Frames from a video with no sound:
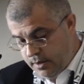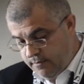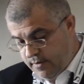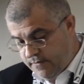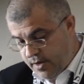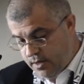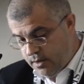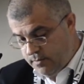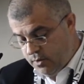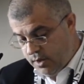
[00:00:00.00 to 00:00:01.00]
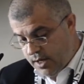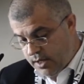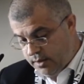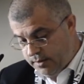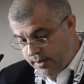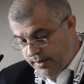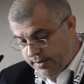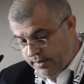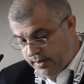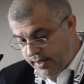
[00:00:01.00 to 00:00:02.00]
we find, among other
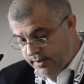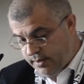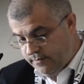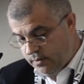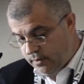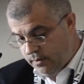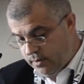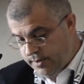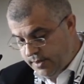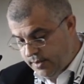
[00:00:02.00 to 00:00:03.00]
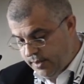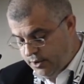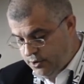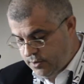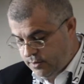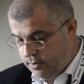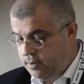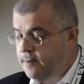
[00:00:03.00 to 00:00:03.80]
things, text for consideration,